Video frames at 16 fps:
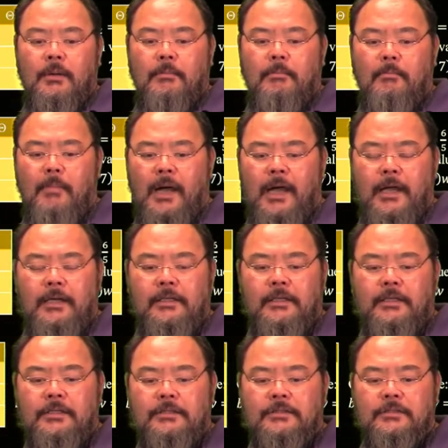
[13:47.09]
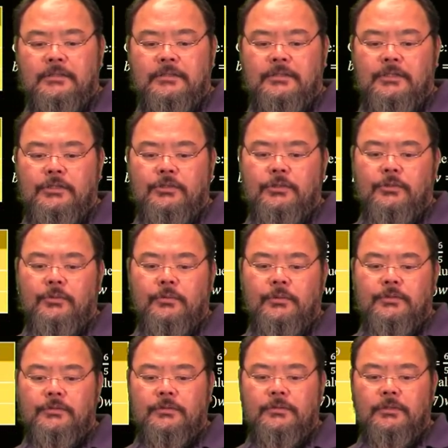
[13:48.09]
minus c2
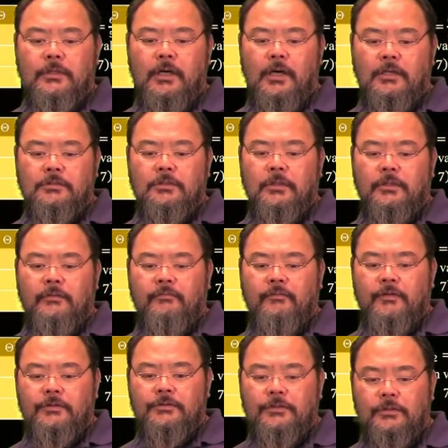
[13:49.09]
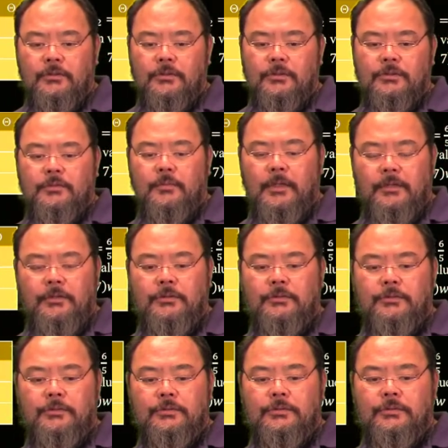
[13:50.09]
is the cost coefficient corresponding to